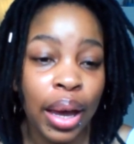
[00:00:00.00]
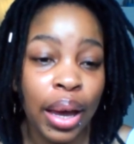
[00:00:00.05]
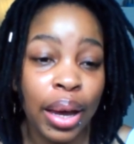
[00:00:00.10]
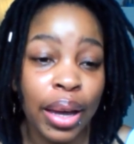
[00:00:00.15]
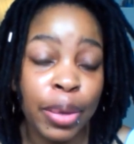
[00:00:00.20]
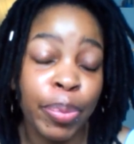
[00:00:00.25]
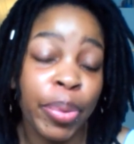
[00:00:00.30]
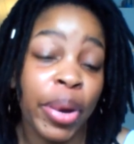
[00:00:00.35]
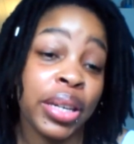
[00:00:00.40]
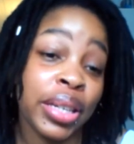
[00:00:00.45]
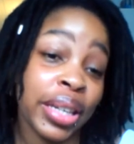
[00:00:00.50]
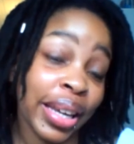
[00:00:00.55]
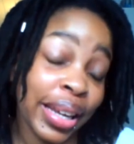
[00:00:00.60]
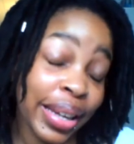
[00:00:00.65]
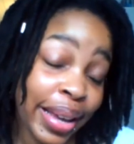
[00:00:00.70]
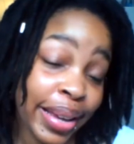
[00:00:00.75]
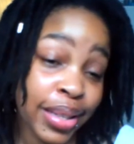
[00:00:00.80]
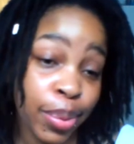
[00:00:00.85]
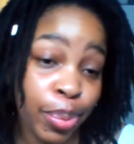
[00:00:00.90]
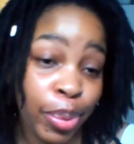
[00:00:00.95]
uh,
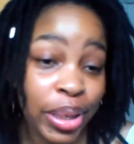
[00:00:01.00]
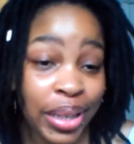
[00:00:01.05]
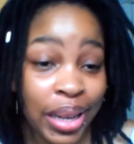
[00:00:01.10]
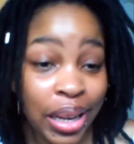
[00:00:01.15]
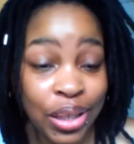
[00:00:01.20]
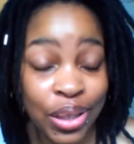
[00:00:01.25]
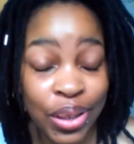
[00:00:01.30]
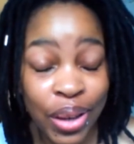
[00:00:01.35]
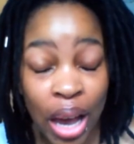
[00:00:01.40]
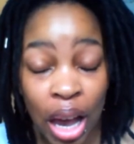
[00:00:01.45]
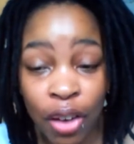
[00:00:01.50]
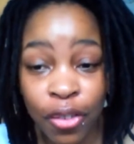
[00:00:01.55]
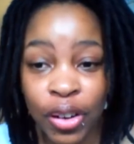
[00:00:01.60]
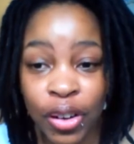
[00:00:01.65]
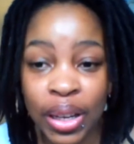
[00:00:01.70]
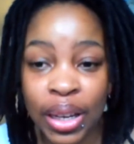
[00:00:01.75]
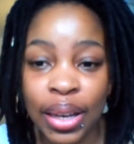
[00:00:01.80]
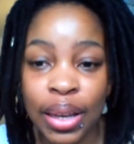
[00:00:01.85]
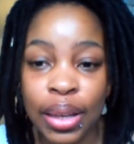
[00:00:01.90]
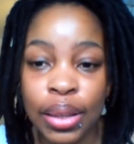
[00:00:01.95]
particularly as it pertains to
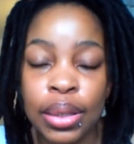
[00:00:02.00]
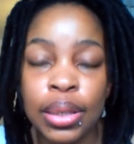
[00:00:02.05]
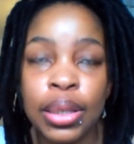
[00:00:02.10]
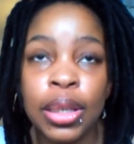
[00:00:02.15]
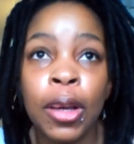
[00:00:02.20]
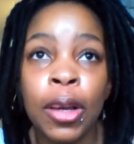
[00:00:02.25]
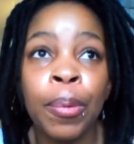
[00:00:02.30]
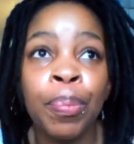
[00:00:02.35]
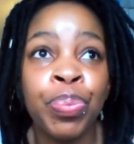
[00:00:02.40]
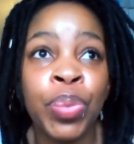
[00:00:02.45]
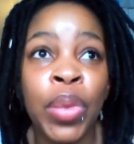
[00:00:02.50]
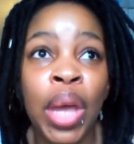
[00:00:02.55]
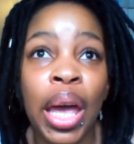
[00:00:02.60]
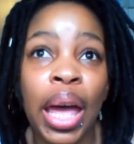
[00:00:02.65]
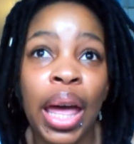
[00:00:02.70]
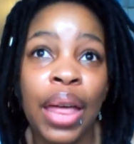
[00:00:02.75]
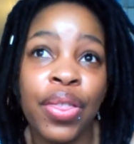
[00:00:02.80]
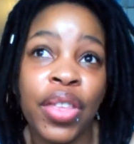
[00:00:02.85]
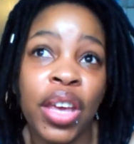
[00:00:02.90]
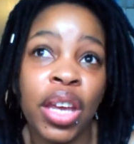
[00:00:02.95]
Africans.
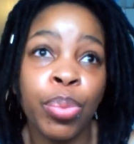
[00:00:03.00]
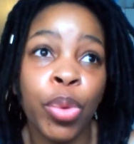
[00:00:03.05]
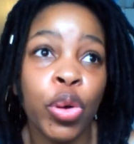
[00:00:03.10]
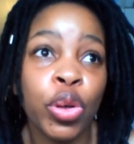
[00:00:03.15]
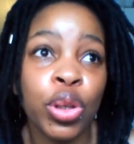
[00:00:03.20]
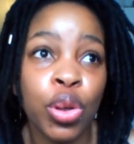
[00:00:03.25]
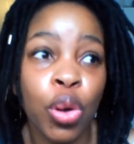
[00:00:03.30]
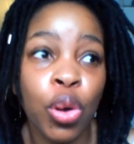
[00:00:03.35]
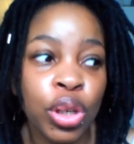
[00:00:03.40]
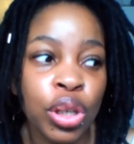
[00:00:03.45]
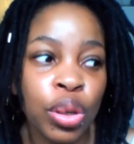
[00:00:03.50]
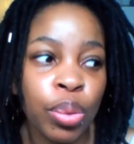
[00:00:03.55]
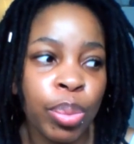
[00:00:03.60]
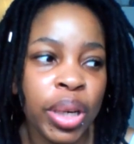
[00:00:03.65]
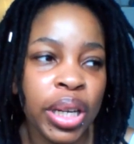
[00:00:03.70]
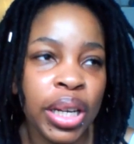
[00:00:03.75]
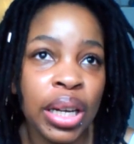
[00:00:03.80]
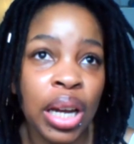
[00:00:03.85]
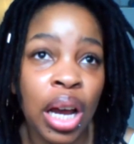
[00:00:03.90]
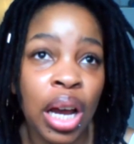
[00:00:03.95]
And then most
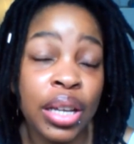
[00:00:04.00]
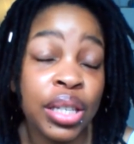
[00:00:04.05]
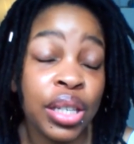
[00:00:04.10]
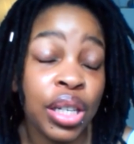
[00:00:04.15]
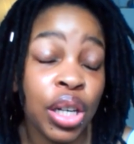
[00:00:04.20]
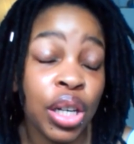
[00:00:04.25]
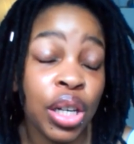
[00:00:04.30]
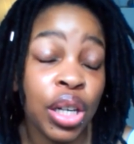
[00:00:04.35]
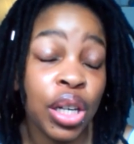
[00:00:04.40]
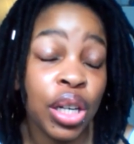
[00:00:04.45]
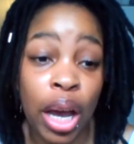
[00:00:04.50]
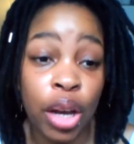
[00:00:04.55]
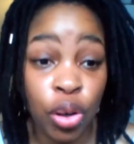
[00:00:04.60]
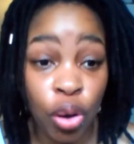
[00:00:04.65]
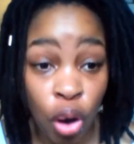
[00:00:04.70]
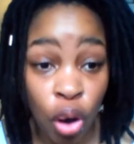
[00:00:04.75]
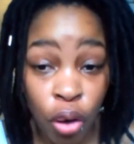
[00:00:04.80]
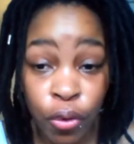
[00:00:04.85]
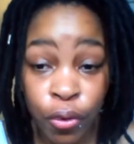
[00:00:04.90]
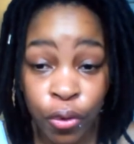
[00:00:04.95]
notably, last year we had a
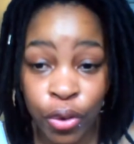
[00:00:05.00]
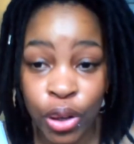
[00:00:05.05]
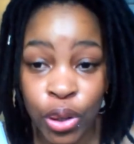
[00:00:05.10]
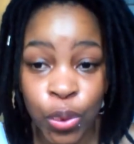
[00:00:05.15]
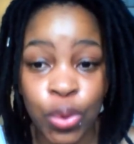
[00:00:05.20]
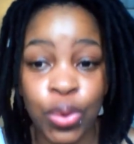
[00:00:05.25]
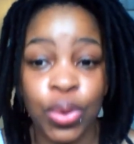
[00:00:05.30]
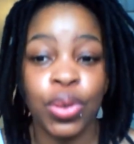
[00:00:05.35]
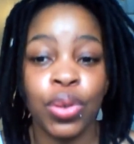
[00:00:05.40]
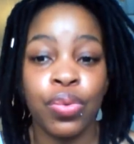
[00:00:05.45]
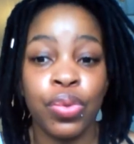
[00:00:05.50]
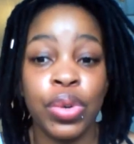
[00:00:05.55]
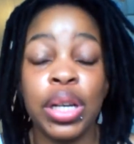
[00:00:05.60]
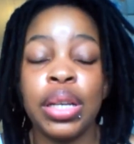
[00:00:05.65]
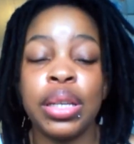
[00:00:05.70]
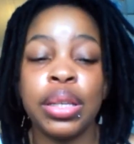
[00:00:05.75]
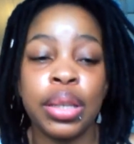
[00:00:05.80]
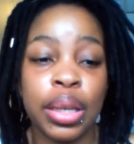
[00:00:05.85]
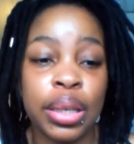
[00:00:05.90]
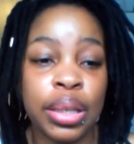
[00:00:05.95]
conference, which was really
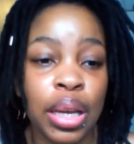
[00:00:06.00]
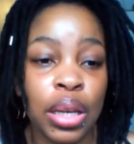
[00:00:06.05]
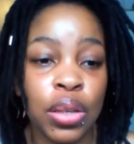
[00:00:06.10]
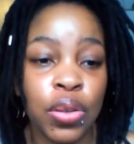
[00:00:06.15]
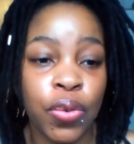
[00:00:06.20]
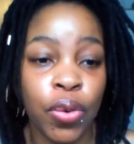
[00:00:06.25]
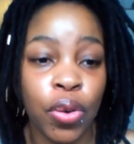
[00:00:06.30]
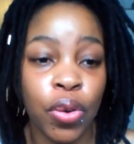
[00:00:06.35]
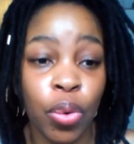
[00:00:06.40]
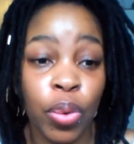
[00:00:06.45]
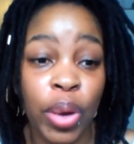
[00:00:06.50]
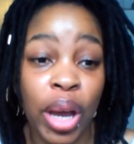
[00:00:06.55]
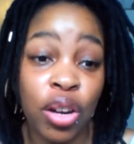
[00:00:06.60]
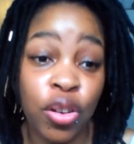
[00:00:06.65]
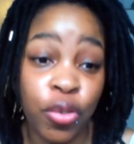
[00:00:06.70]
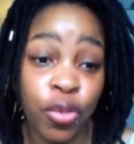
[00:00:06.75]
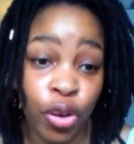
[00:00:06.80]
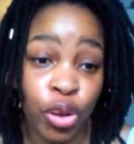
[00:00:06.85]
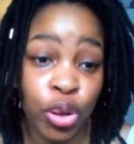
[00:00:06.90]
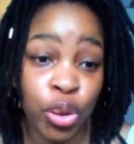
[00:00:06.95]
successful. We had a
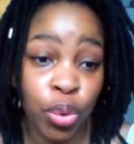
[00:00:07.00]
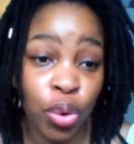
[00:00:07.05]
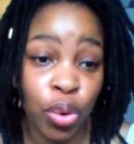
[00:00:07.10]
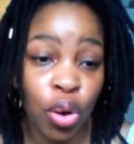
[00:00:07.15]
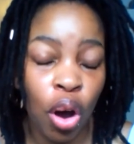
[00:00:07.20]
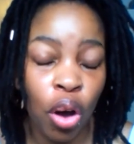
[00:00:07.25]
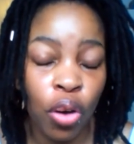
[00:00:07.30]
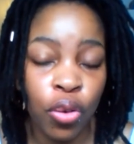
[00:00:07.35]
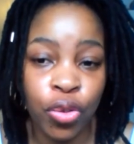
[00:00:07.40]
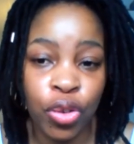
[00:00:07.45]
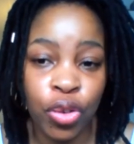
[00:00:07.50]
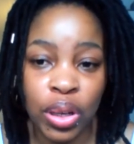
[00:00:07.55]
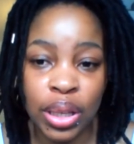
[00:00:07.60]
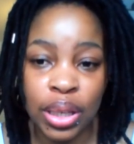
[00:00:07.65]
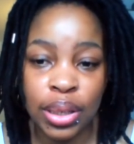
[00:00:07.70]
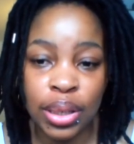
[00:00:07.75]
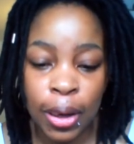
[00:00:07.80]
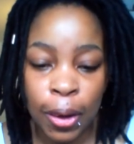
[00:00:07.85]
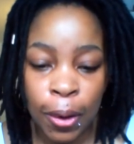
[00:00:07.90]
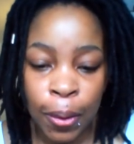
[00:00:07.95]
virtual
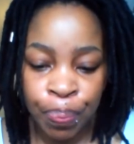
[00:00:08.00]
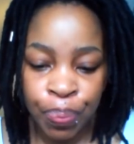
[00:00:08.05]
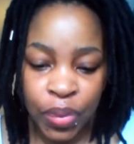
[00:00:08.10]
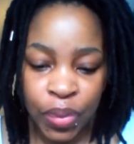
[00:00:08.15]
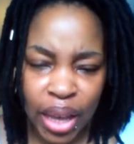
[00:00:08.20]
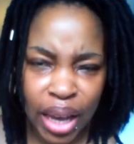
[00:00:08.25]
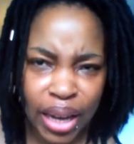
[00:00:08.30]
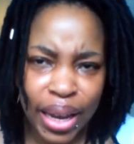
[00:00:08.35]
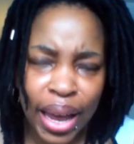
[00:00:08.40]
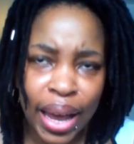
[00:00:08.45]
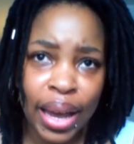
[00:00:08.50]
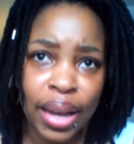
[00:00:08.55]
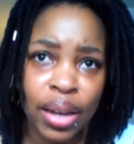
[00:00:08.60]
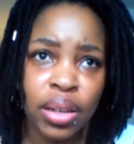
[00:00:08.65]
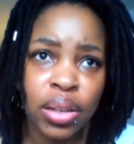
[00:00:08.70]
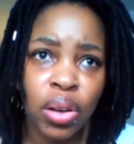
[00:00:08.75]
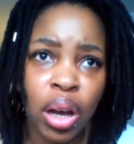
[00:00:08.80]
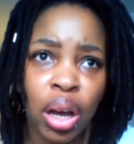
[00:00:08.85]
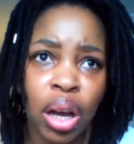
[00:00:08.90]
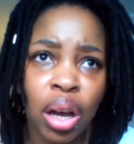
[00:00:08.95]
conference that had
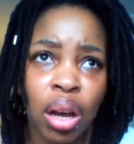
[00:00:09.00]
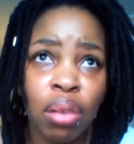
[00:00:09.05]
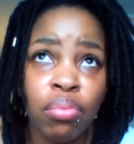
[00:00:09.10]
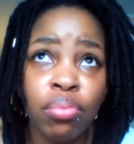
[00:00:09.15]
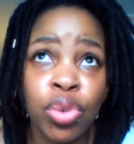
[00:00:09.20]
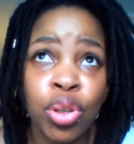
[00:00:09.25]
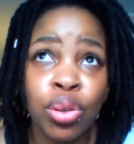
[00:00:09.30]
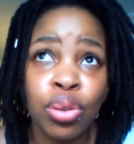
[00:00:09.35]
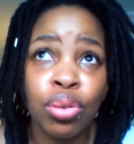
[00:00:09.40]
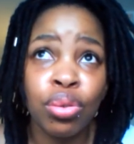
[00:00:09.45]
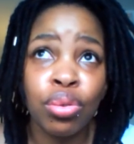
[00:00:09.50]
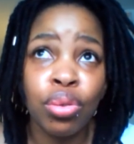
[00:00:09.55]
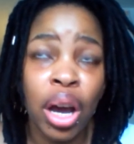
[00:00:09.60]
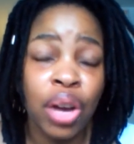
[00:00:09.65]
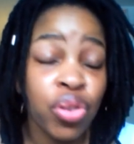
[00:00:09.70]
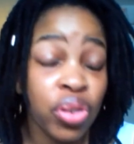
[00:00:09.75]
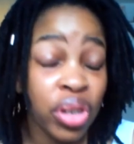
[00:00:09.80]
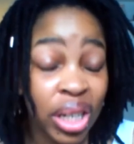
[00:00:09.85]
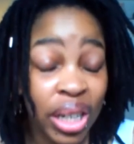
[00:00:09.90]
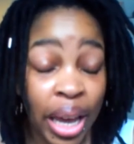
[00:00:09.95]
um,
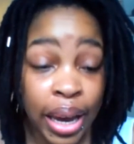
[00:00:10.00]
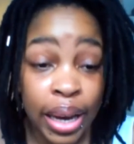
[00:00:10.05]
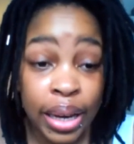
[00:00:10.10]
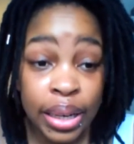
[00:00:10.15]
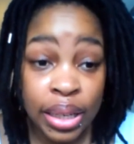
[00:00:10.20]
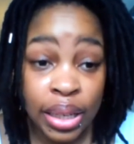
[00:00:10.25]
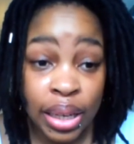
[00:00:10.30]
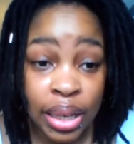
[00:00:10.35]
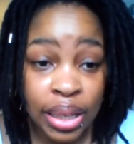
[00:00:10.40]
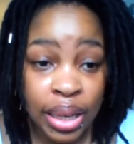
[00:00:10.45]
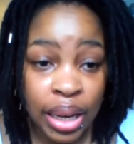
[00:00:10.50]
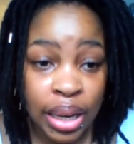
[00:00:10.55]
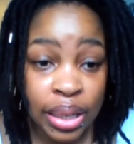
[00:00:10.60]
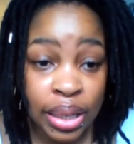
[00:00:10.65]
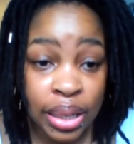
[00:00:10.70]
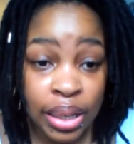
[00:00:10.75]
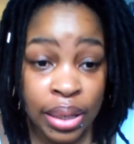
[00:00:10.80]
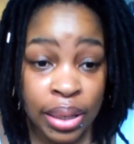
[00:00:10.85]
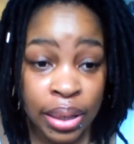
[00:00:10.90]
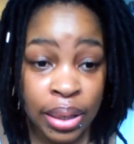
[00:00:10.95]
280
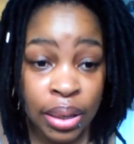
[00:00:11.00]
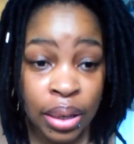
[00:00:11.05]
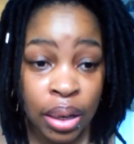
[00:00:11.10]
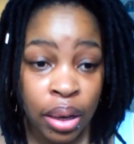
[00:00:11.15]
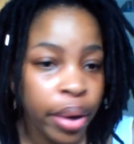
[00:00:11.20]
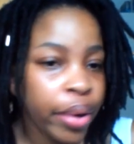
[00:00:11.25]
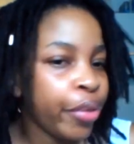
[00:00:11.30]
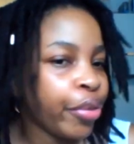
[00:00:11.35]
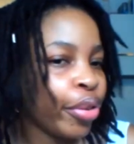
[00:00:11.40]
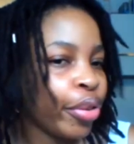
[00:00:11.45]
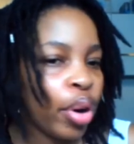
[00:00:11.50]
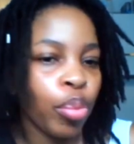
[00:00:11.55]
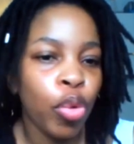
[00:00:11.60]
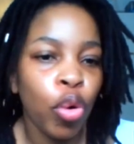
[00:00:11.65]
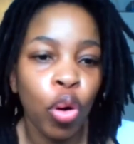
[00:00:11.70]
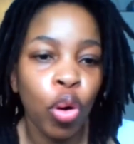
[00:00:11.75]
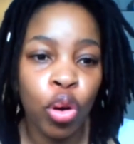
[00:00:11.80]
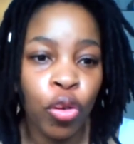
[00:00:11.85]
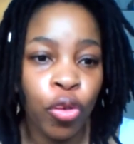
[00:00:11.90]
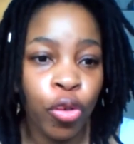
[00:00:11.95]
attendees from
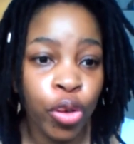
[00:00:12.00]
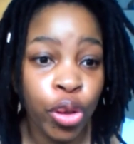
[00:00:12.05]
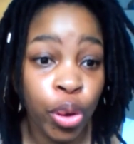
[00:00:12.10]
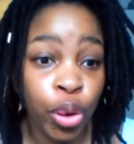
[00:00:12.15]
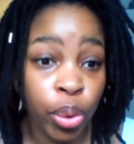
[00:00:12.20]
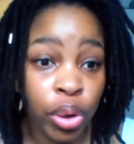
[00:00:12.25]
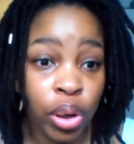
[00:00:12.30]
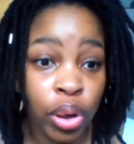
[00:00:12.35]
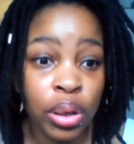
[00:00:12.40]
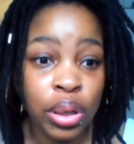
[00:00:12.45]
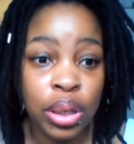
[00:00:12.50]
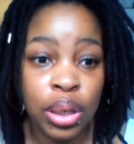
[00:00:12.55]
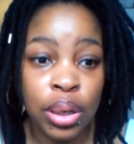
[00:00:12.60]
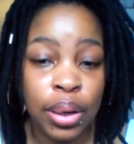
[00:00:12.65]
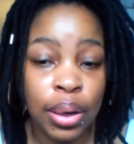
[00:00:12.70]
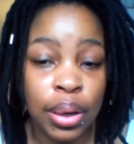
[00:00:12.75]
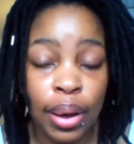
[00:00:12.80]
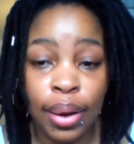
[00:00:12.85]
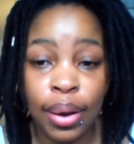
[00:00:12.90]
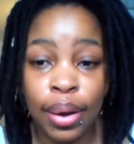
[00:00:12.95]
all over the world.
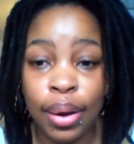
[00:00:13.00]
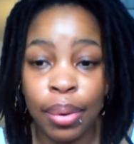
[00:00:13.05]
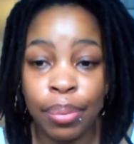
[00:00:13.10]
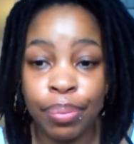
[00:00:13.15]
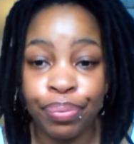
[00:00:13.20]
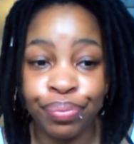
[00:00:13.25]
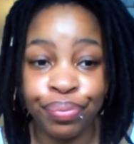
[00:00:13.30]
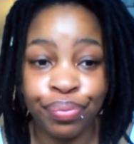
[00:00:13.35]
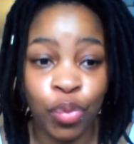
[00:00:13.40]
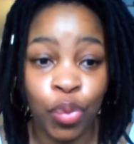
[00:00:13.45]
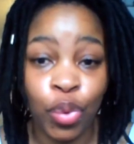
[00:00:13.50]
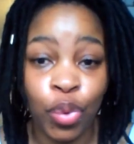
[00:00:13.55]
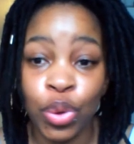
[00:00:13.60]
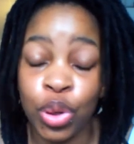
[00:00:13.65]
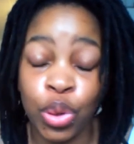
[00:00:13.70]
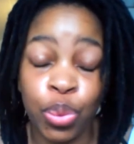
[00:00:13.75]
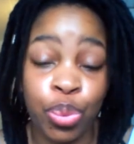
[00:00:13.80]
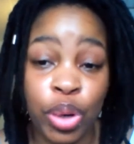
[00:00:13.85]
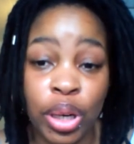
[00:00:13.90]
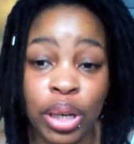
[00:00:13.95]
Um,
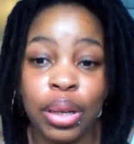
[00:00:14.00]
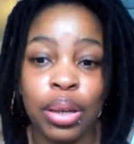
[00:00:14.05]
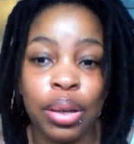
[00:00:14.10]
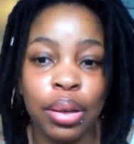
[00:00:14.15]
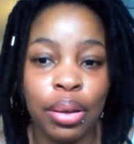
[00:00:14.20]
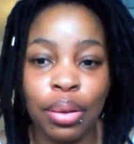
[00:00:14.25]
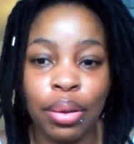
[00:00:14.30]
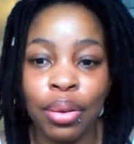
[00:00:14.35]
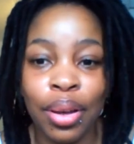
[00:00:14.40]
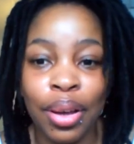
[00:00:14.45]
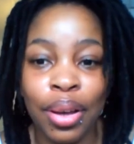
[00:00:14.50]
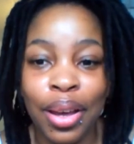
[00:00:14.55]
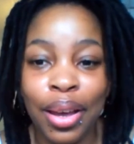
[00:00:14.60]
pretty